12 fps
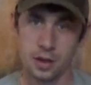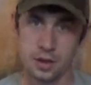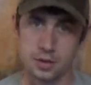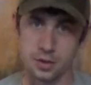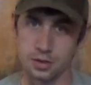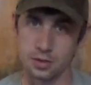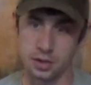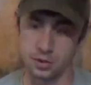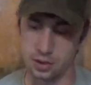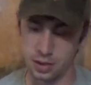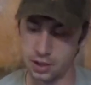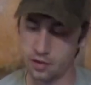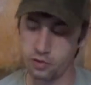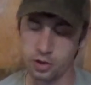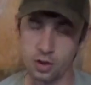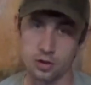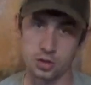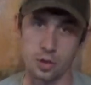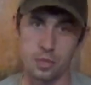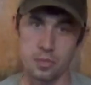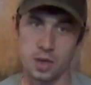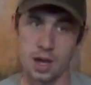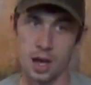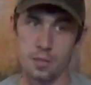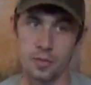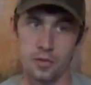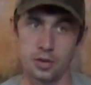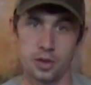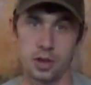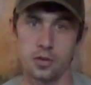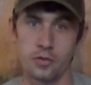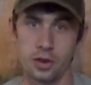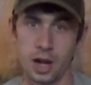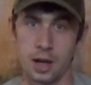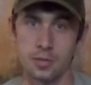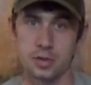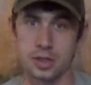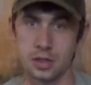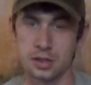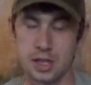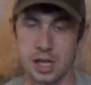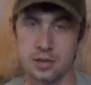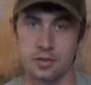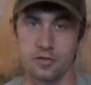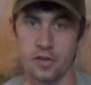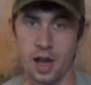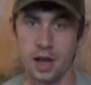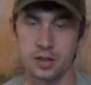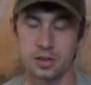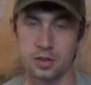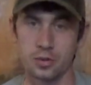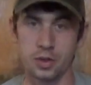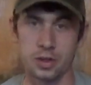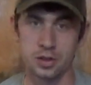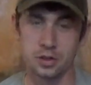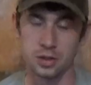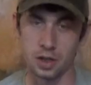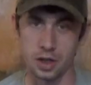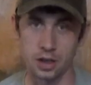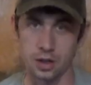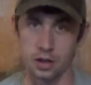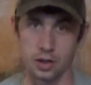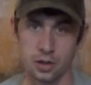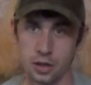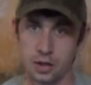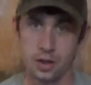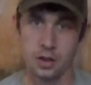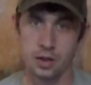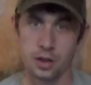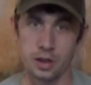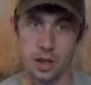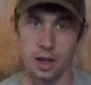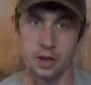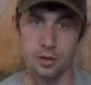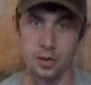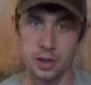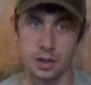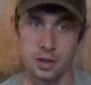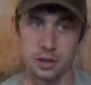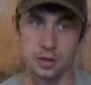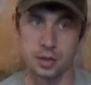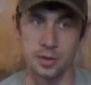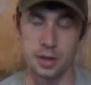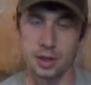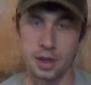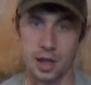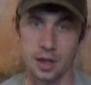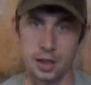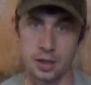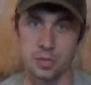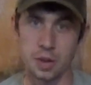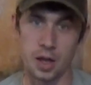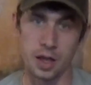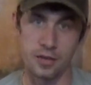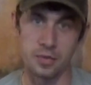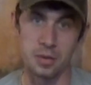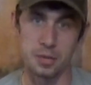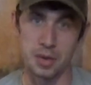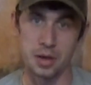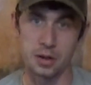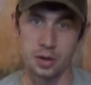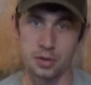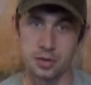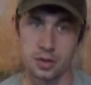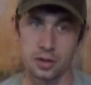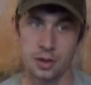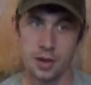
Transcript: So it definitely goes up and beyond. But if you're looking for animals like the size of a fox or a woodchuck or coyote or something like that, then you probably have to be a bit closer.